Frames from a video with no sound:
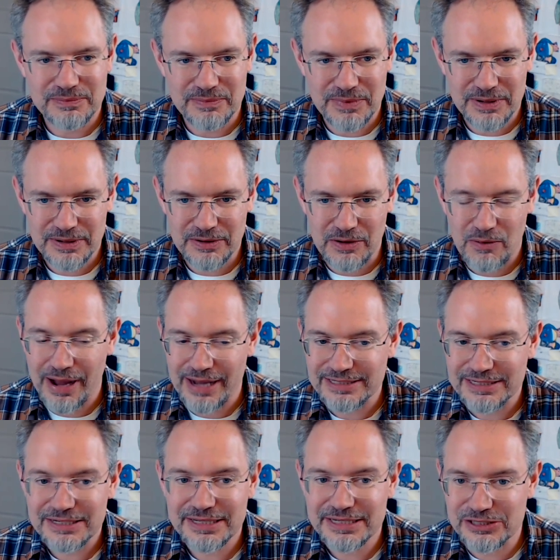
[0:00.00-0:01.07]

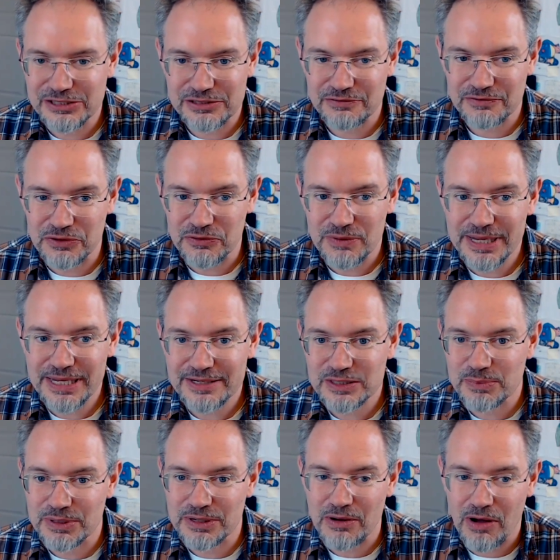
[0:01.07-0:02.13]
ideally just a few
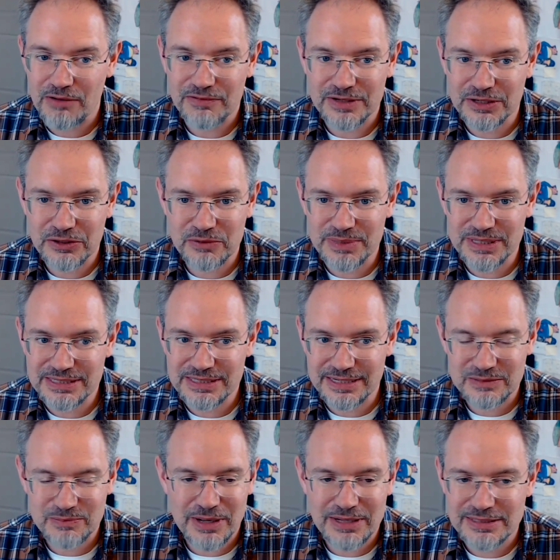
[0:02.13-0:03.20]
weeks, but often it could be
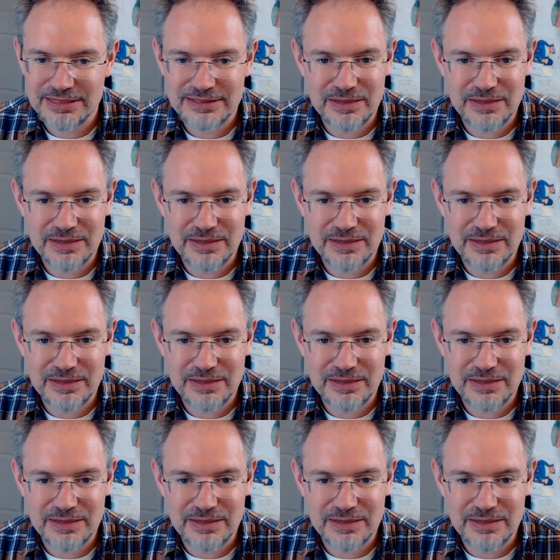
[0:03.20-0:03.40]
6 months.